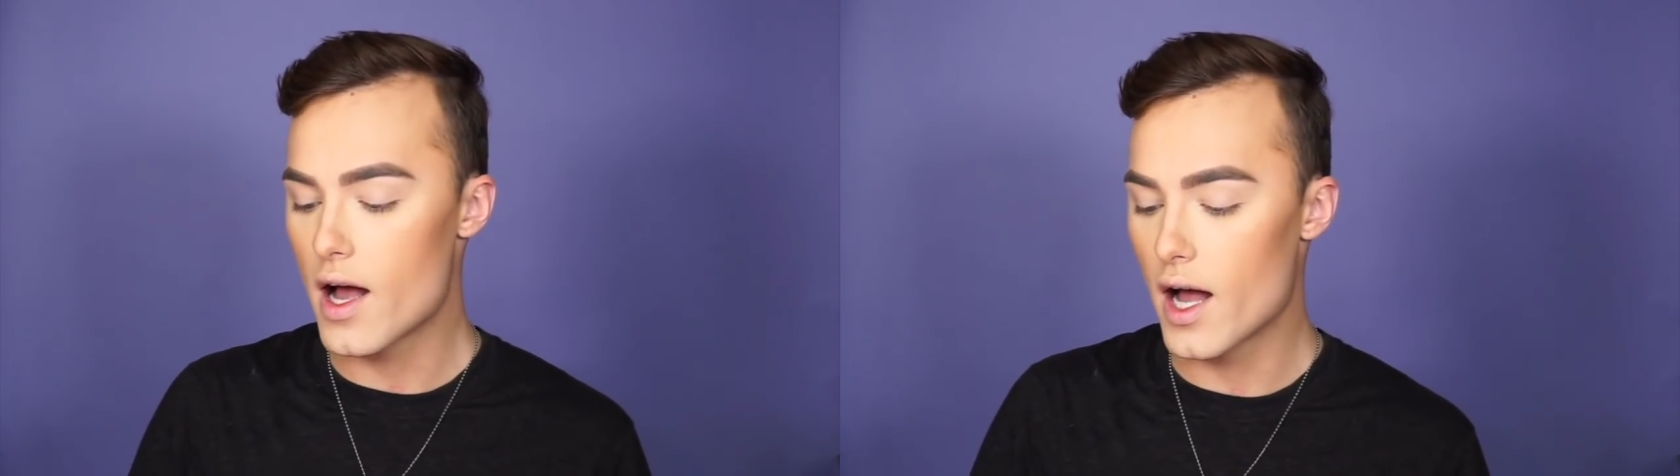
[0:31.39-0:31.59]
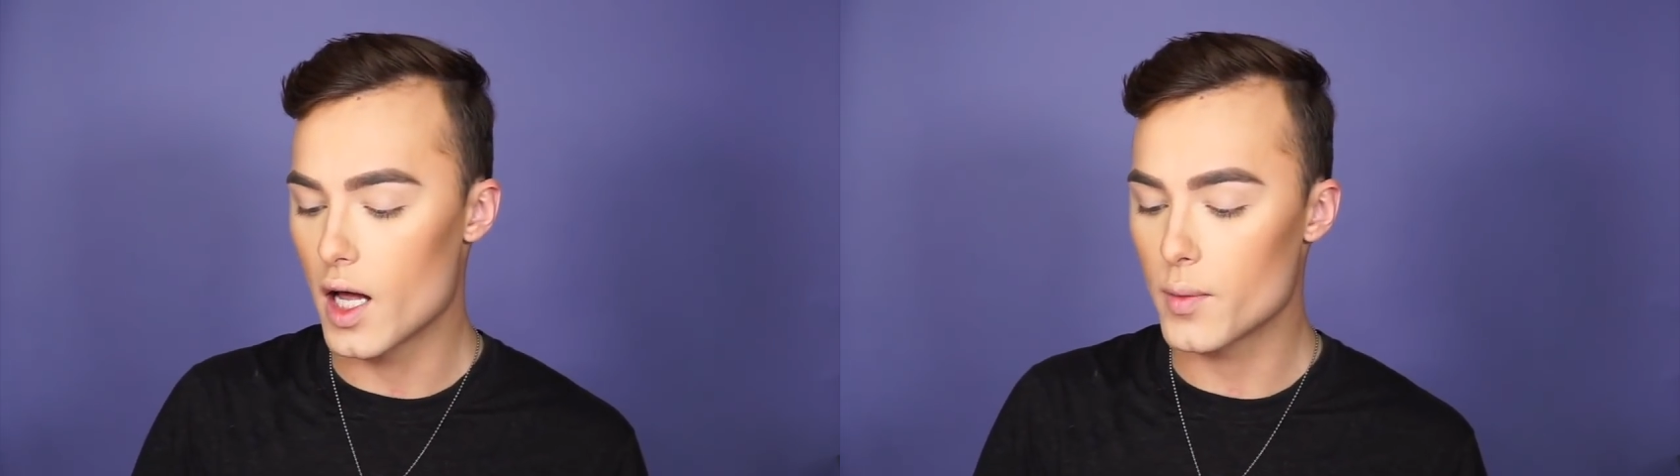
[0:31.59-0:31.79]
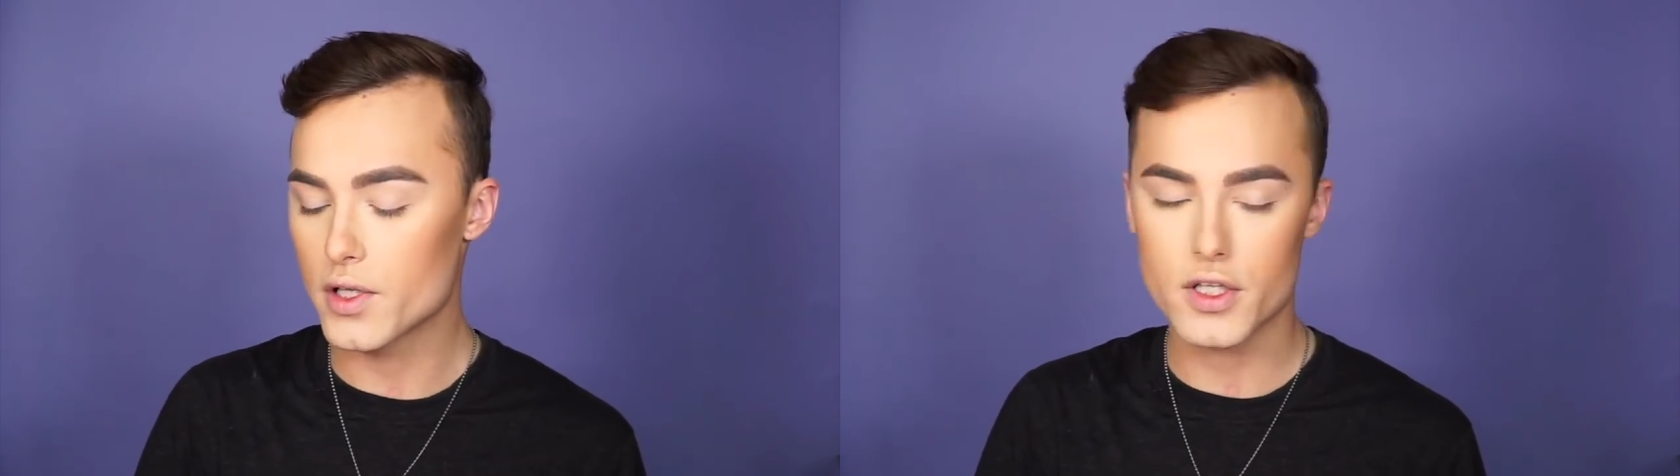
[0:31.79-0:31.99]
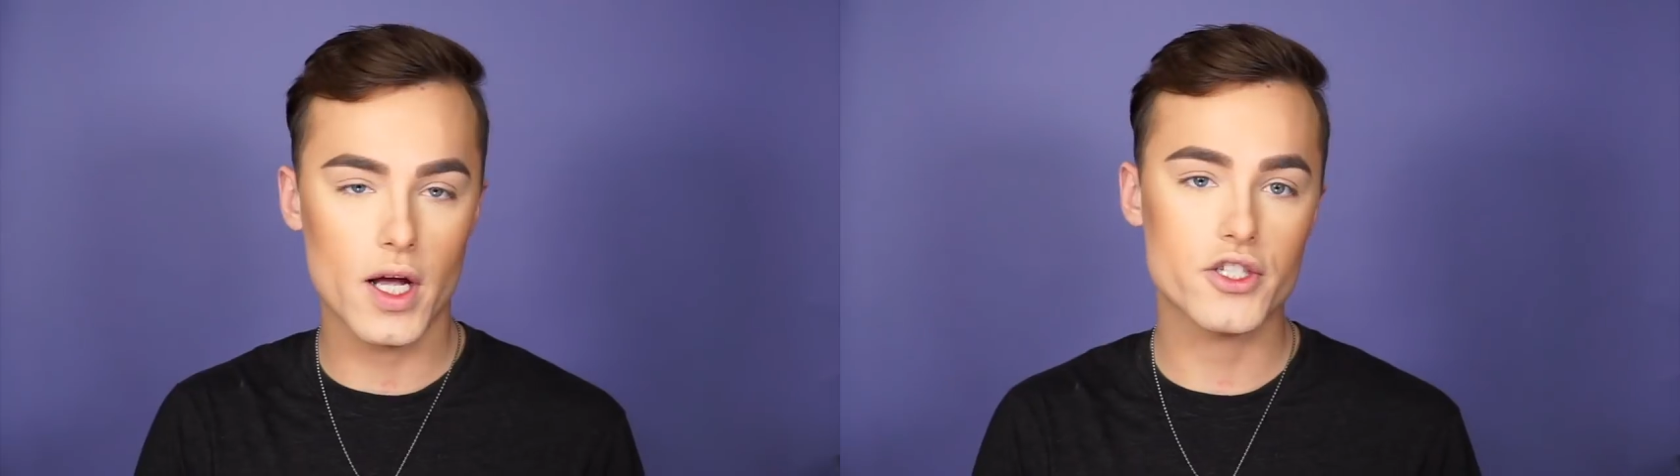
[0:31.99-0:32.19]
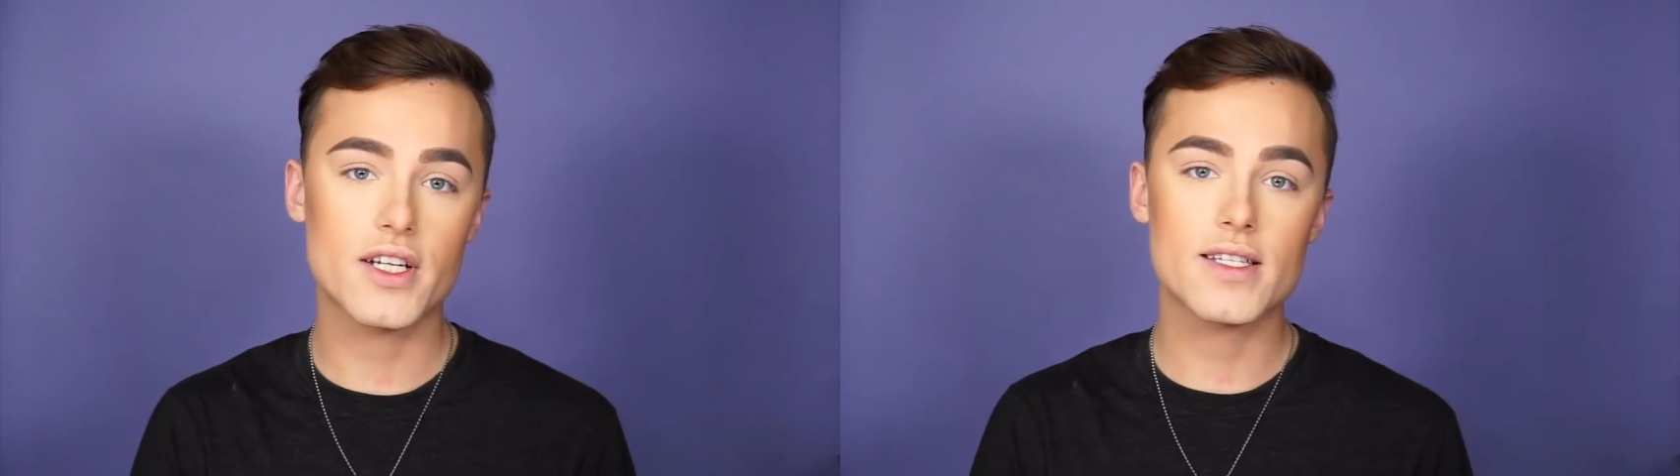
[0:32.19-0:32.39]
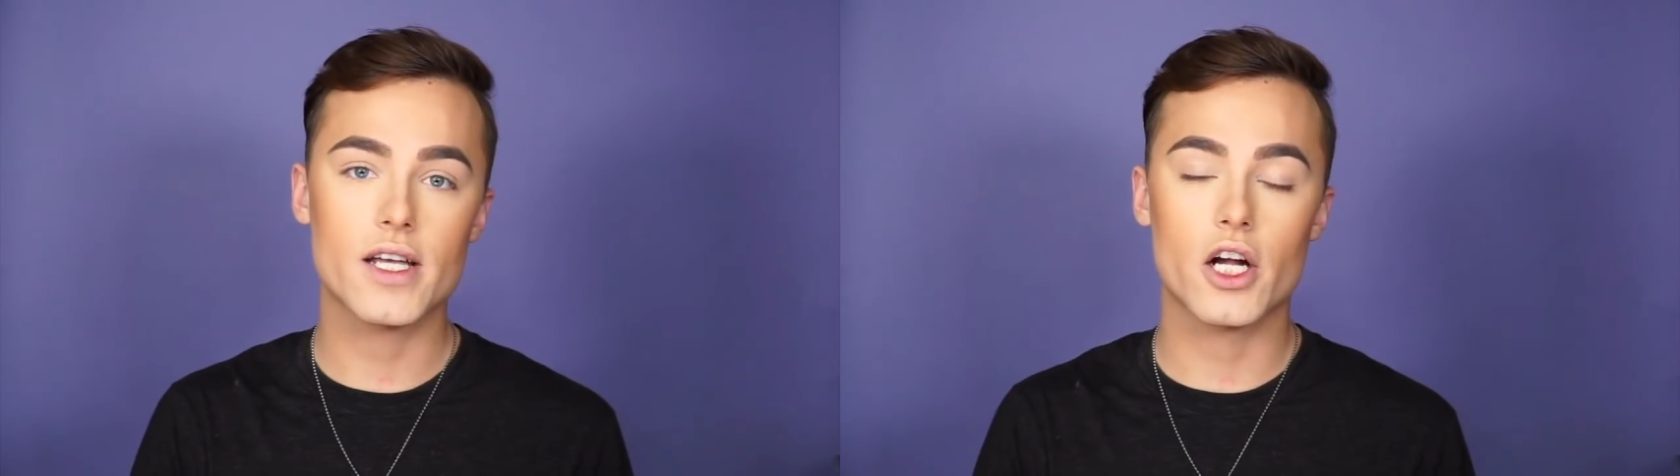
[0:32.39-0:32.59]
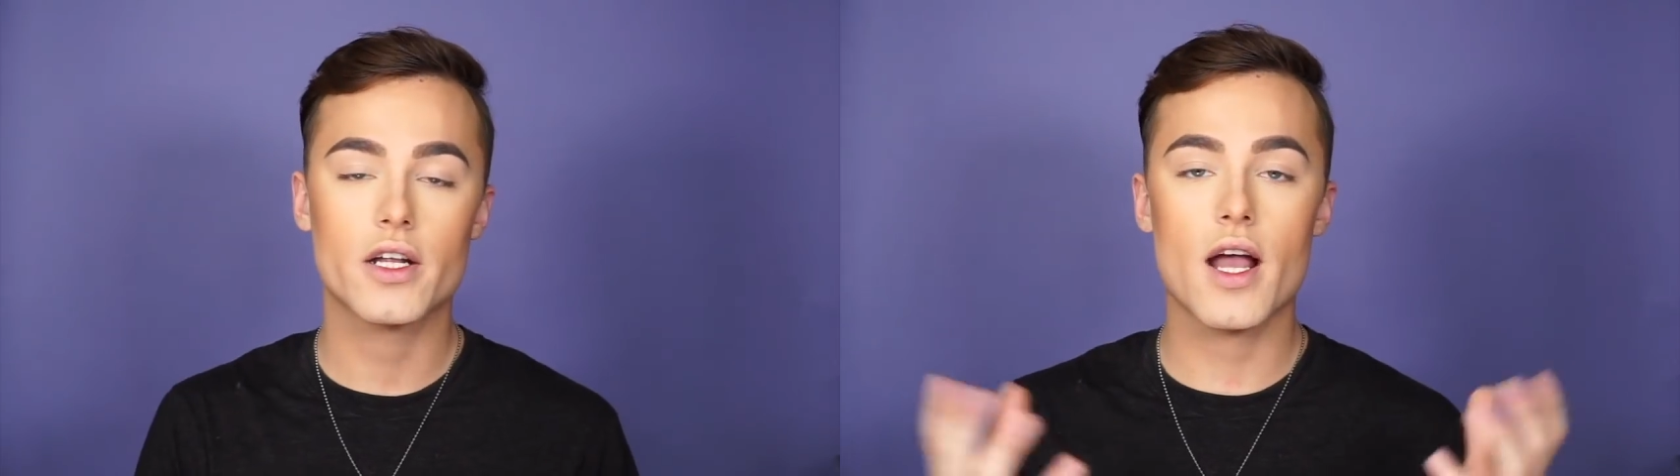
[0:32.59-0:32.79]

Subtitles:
So as you can see, I already